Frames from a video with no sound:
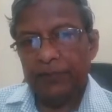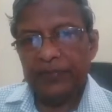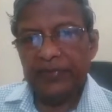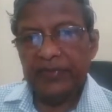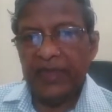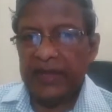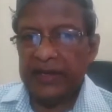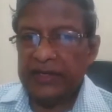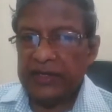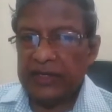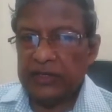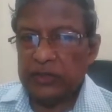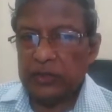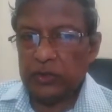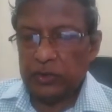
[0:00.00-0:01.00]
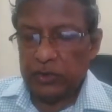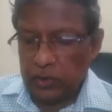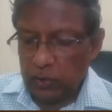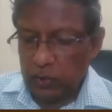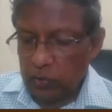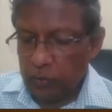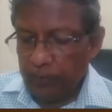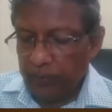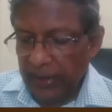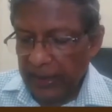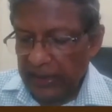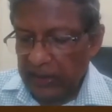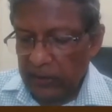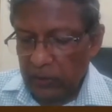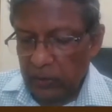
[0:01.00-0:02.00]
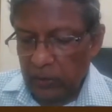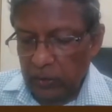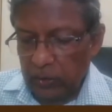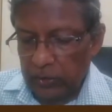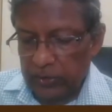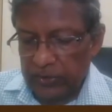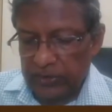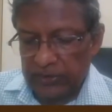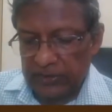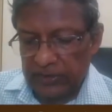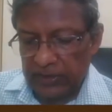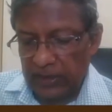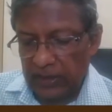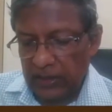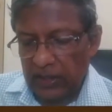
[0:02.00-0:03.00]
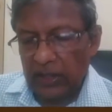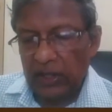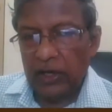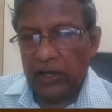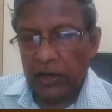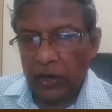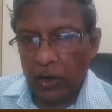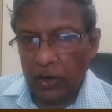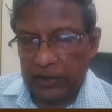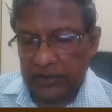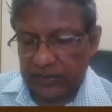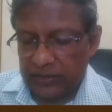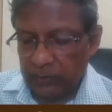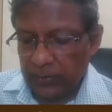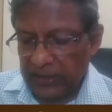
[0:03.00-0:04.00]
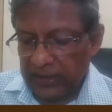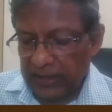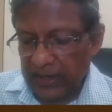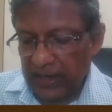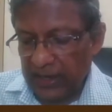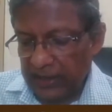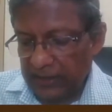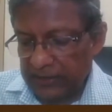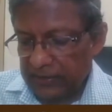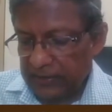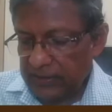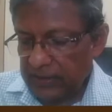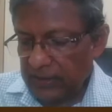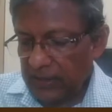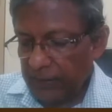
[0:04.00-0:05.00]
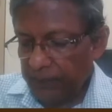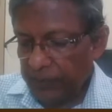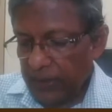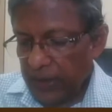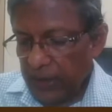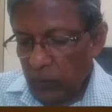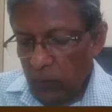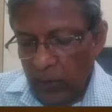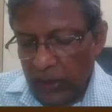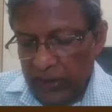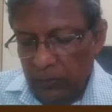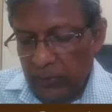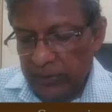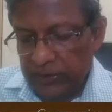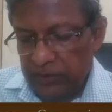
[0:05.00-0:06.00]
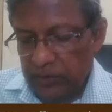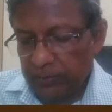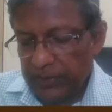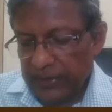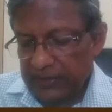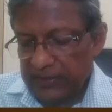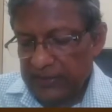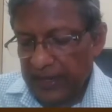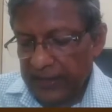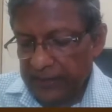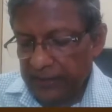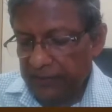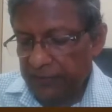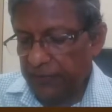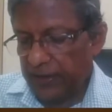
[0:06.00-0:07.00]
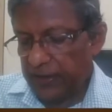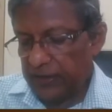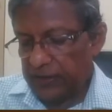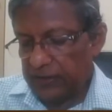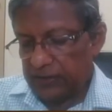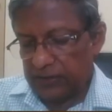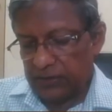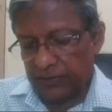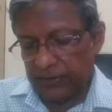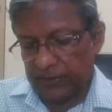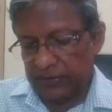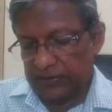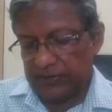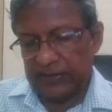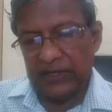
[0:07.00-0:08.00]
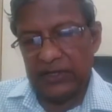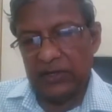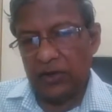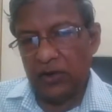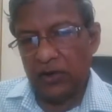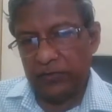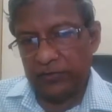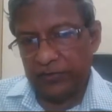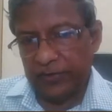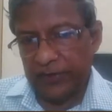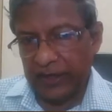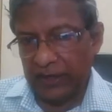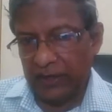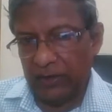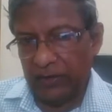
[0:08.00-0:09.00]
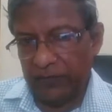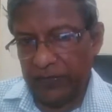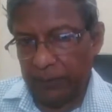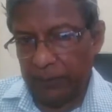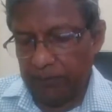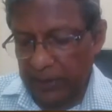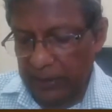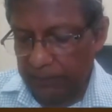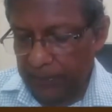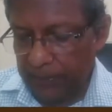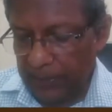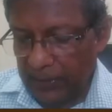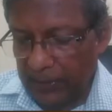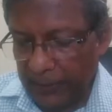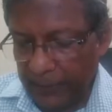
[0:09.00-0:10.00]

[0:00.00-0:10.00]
Then he took two male goats. Lots were cast. One was to be sacrificed for the sin offering of the people.